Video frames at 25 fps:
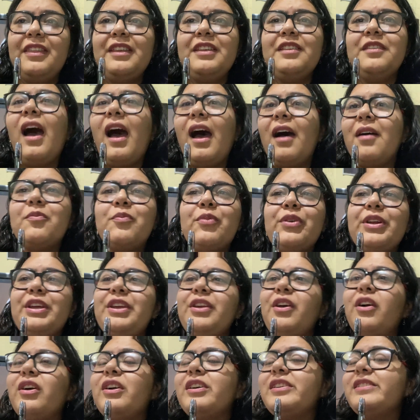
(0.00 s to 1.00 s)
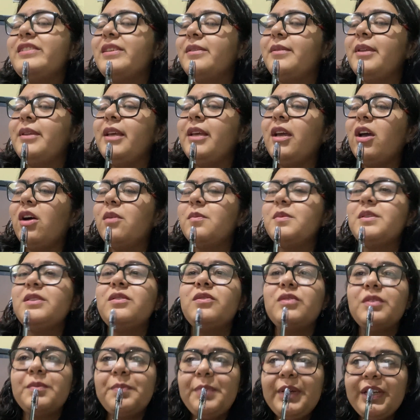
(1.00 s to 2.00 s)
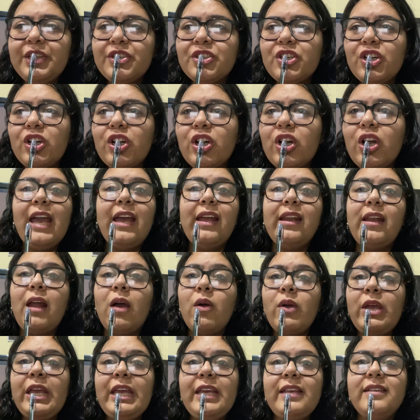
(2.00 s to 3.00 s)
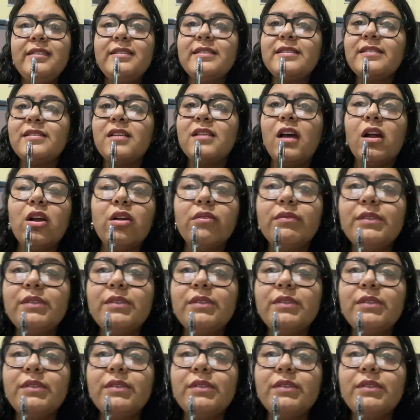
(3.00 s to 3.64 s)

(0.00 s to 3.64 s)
This half-way younger sibling comes into the picture, and now he is the star of